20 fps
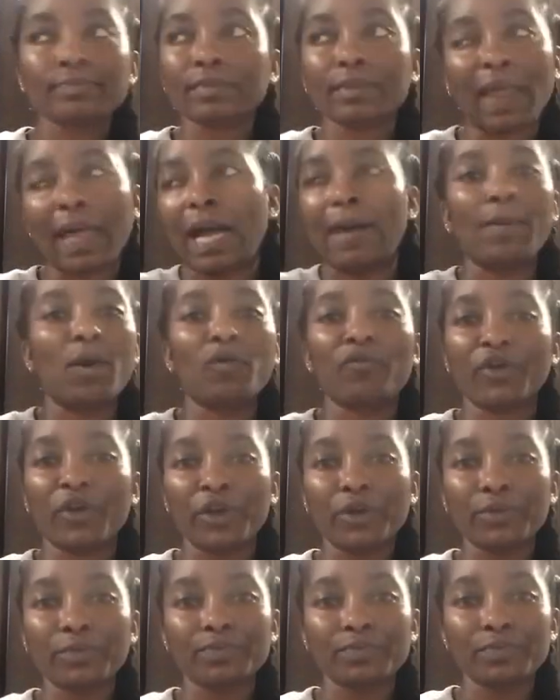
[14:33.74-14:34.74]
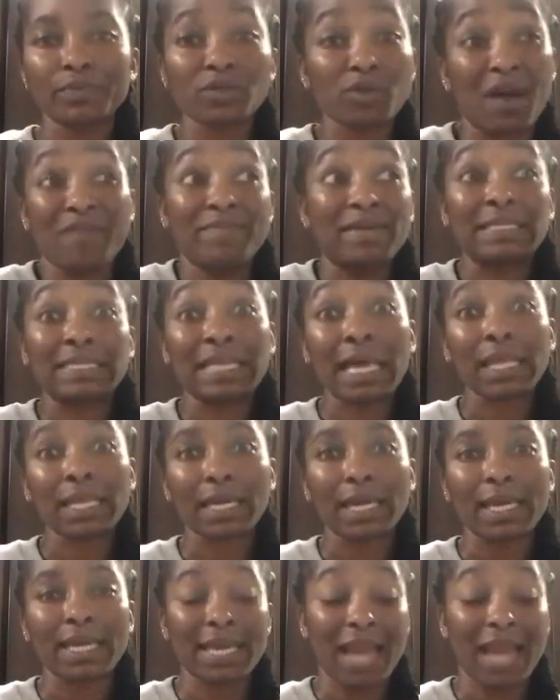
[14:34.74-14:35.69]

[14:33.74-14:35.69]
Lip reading: Like, I'm over you. So I've been selling it.